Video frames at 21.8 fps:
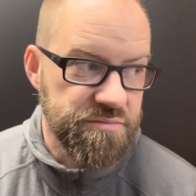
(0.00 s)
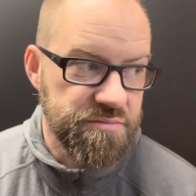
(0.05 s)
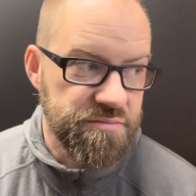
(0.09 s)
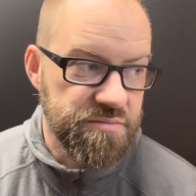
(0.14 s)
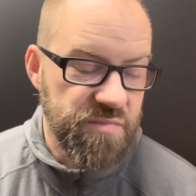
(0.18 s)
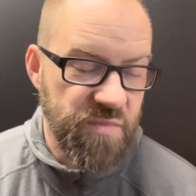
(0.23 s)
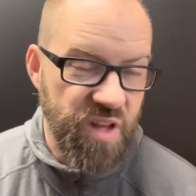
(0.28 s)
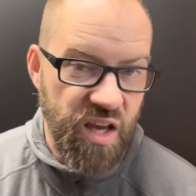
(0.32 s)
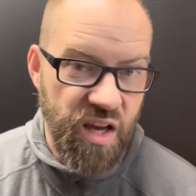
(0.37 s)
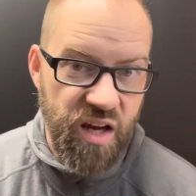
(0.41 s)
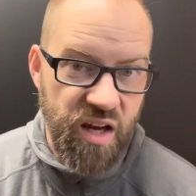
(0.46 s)

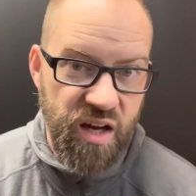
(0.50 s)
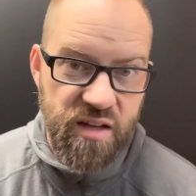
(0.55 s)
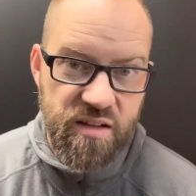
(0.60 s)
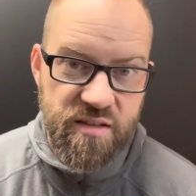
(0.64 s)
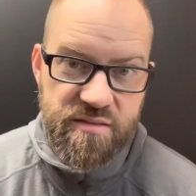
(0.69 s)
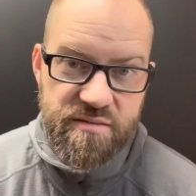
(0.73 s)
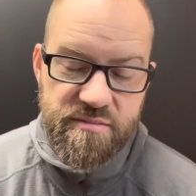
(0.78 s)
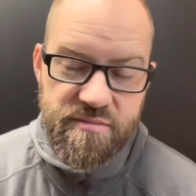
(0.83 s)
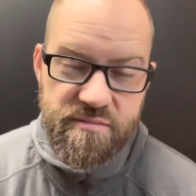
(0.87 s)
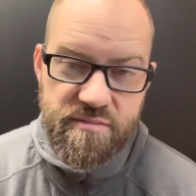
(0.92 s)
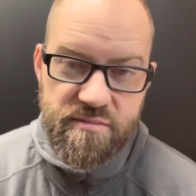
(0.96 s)
Yeah.
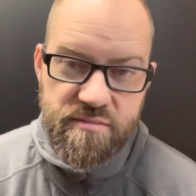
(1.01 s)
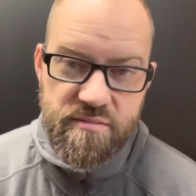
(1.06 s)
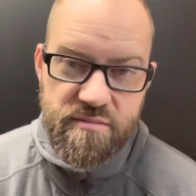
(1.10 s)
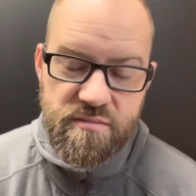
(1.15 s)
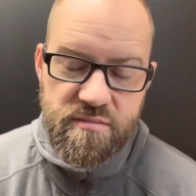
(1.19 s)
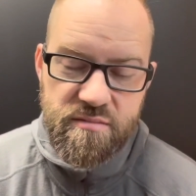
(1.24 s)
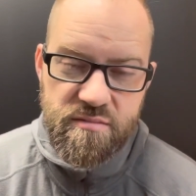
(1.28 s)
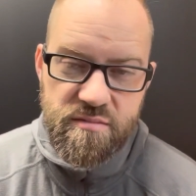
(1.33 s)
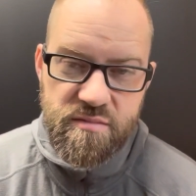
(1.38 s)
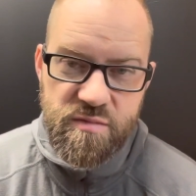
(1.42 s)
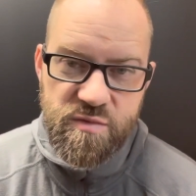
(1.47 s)

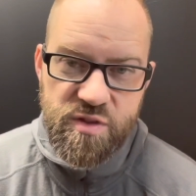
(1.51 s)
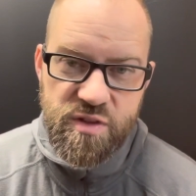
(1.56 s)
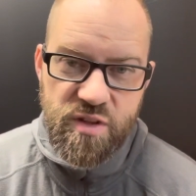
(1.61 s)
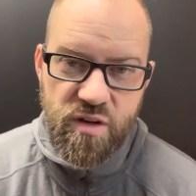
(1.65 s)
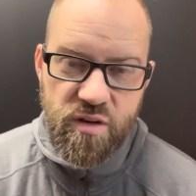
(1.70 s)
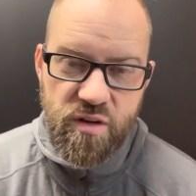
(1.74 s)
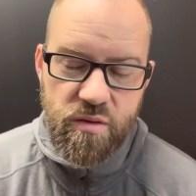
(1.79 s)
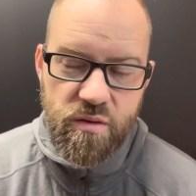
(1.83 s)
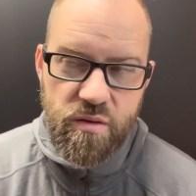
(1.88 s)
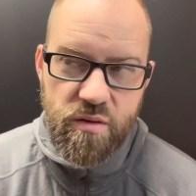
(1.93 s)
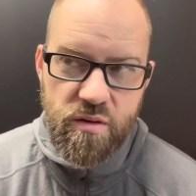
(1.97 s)

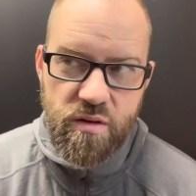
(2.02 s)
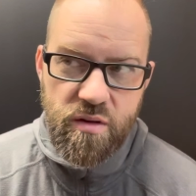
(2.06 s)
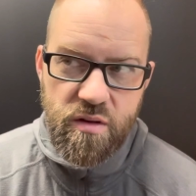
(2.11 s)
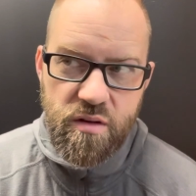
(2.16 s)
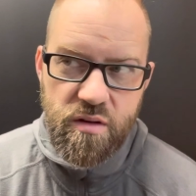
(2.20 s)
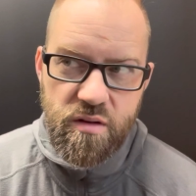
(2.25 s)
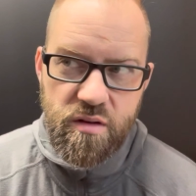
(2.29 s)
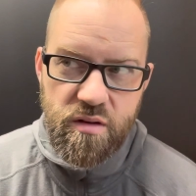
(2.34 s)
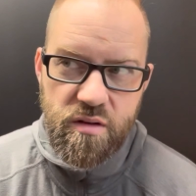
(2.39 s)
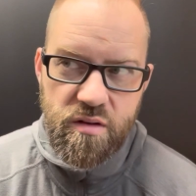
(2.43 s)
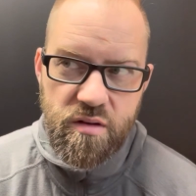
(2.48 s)
So,
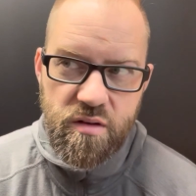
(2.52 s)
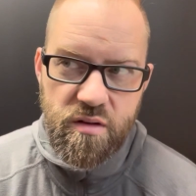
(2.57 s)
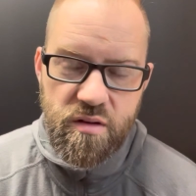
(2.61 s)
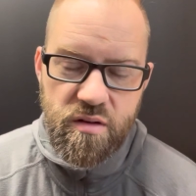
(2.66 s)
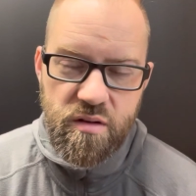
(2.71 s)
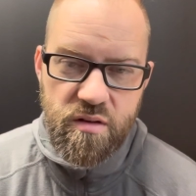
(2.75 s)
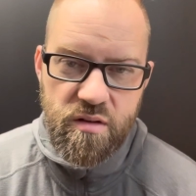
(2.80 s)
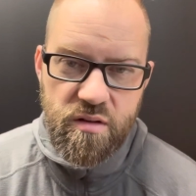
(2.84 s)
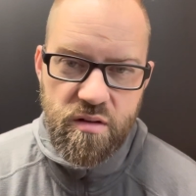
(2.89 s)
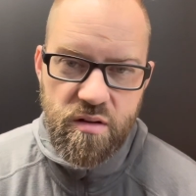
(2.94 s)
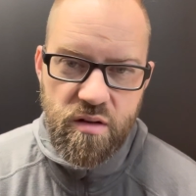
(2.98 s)

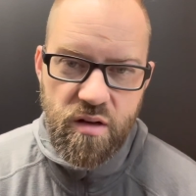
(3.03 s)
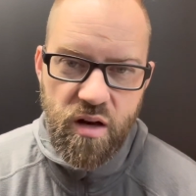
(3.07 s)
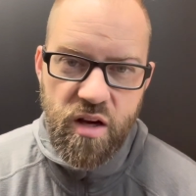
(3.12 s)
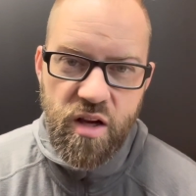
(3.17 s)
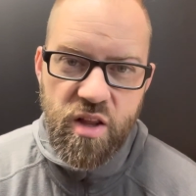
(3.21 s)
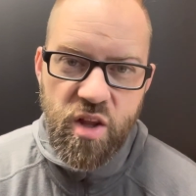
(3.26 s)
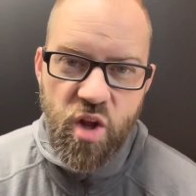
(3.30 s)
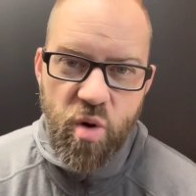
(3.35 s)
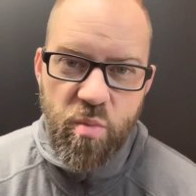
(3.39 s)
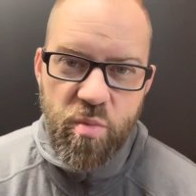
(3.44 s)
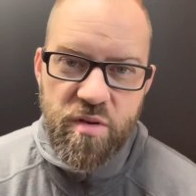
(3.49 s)
a
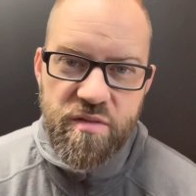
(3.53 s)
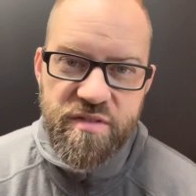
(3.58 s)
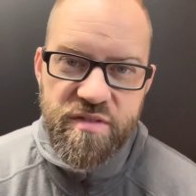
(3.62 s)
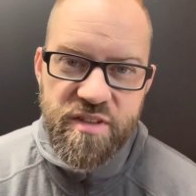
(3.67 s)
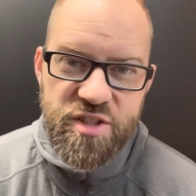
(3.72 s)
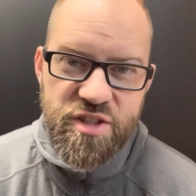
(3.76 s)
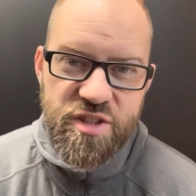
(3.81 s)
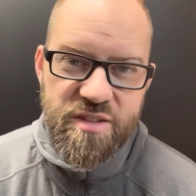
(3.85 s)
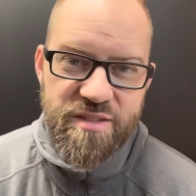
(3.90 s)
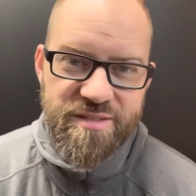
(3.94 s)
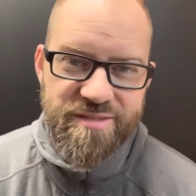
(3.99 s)
global
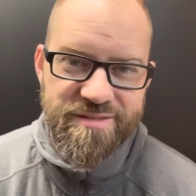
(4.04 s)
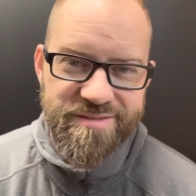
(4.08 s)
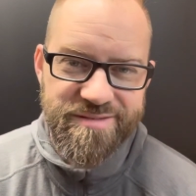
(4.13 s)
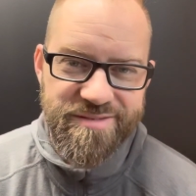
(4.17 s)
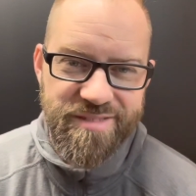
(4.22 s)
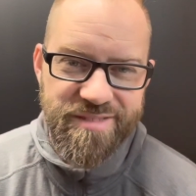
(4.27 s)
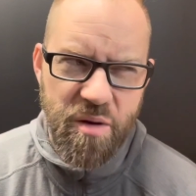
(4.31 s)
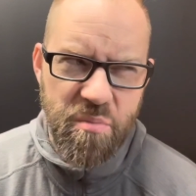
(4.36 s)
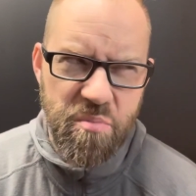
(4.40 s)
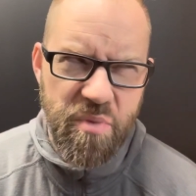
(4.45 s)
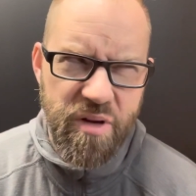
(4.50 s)
vision,
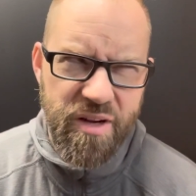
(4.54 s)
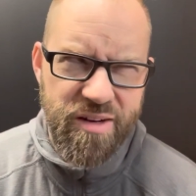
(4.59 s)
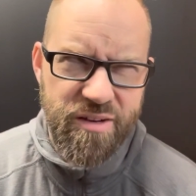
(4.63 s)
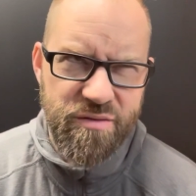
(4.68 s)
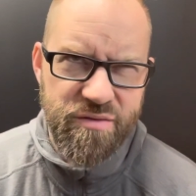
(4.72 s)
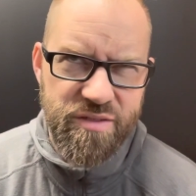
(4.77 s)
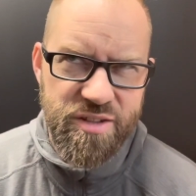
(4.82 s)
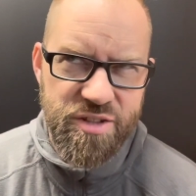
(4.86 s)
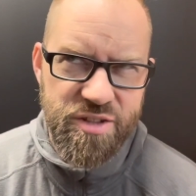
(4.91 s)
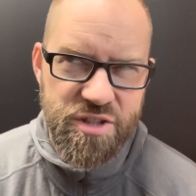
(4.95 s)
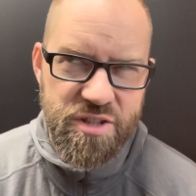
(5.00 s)
a bigger
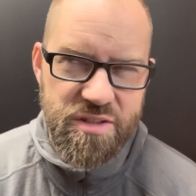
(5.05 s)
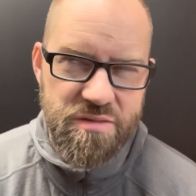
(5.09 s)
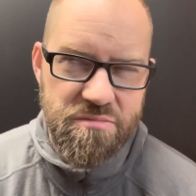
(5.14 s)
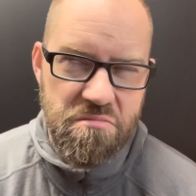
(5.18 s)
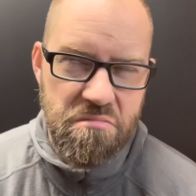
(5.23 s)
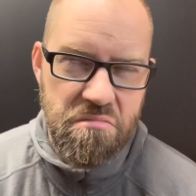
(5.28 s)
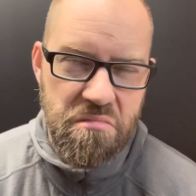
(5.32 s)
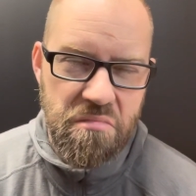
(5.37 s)
vision.